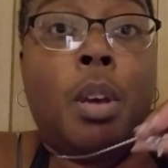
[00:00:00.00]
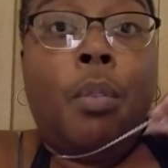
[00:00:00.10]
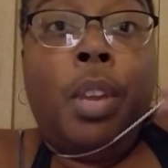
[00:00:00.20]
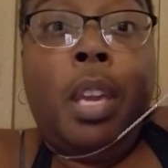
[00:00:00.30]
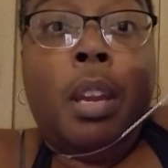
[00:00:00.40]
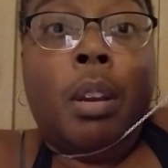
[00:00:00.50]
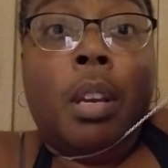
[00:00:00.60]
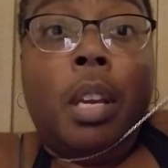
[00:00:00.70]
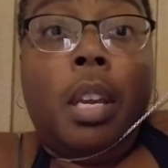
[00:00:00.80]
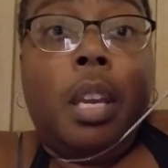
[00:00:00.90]
over here
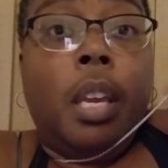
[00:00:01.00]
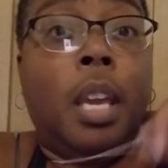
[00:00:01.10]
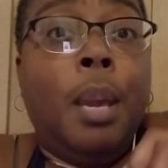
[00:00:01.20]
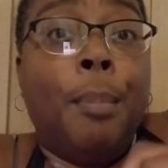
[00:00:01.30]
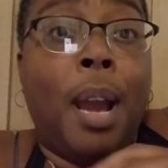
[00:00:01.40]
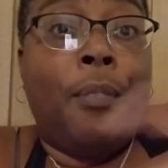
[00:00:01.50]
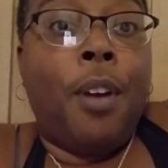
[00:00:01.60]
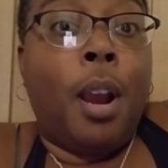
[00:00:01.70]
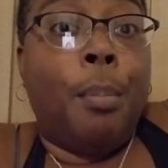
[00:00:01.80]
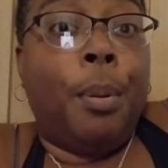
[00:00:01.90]
in my
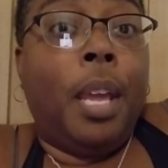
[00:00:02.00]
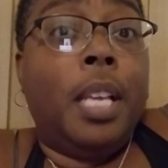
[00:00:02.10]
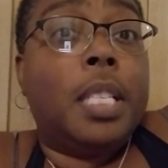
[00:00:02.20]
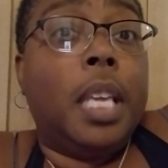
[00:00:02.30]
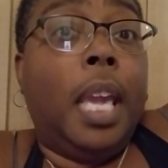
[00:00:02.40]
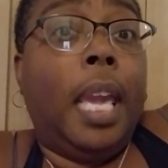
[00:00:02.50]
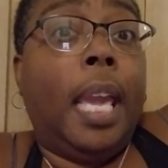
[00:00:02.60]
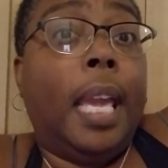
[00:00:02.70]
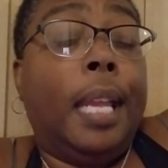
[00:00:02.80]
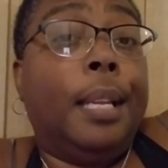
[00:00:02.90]
fireplace
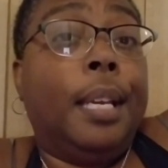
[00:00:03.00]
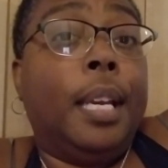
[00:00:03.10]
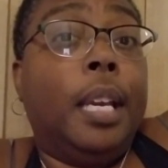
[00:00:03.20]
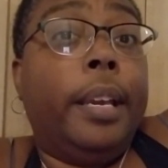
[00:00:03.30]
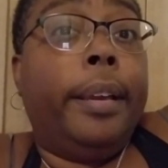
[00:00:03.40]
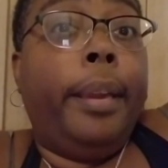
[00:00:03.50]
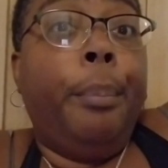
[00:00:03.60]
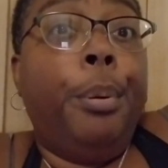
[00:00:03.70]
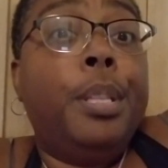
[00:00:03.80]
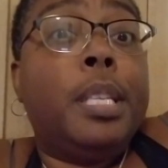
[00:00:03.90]
and he
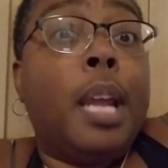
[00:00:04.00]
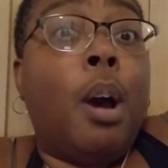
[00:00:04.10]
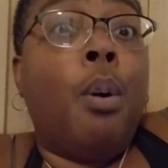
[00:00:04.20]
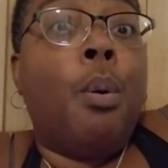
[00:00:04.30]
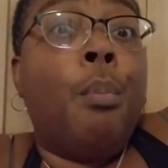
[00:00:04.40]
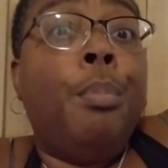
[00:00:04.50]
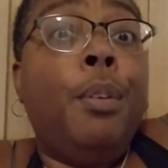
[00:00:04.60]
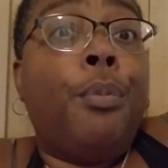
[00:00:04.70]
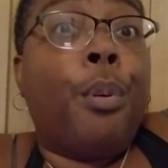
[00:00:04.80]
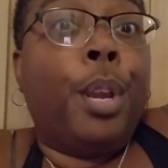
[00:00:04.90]
puts it out
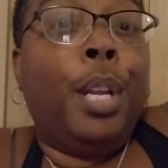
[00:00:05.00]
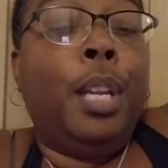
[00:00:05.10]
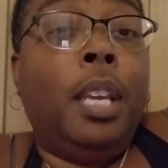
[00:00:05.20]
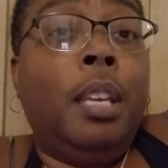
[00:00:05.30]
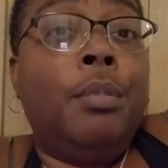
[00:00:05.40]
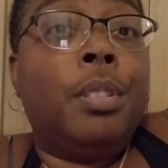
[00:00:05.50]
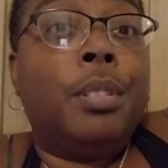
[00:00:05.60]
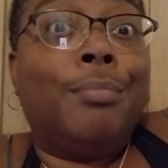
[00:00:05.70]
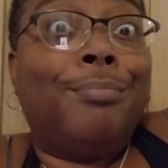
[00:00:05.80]
before he leaves.